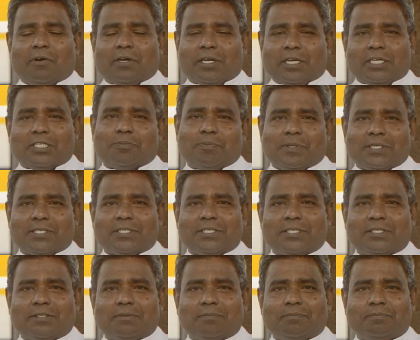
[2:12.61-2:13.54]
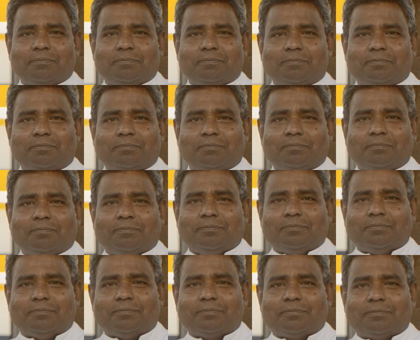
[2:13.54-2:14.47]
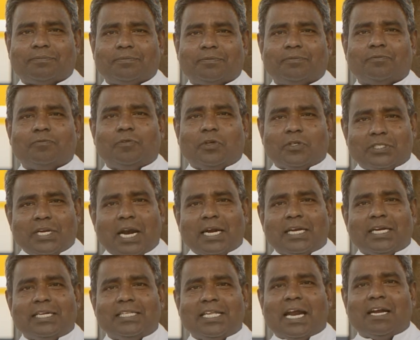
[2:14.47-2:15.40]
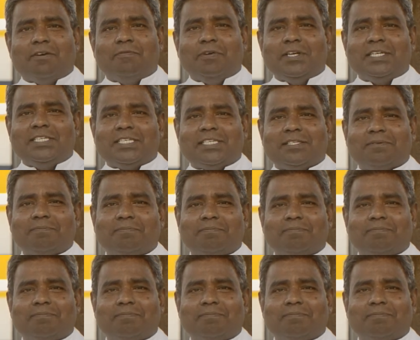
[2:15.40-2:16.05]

Christmas. We have started the Advent,